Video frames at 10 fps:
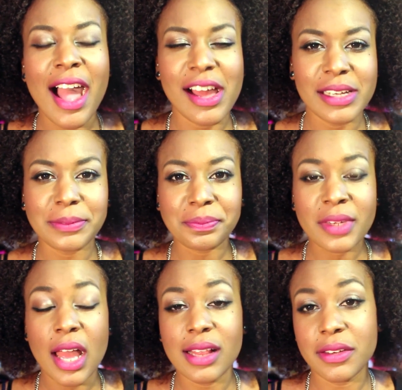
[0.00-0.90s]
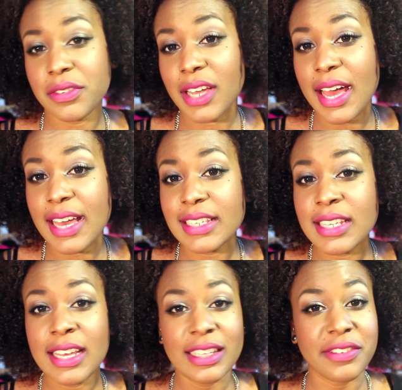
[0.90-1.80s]
Um, I love you
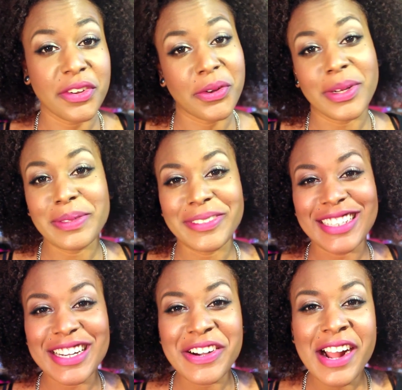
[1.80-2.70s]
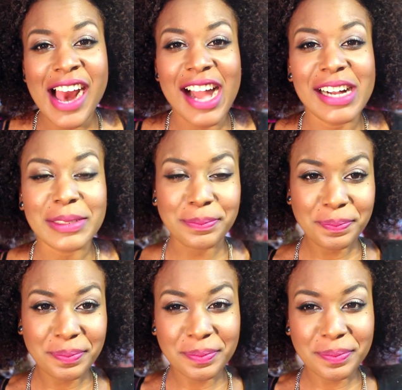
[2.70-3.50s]
guys. Leave your request below. Um,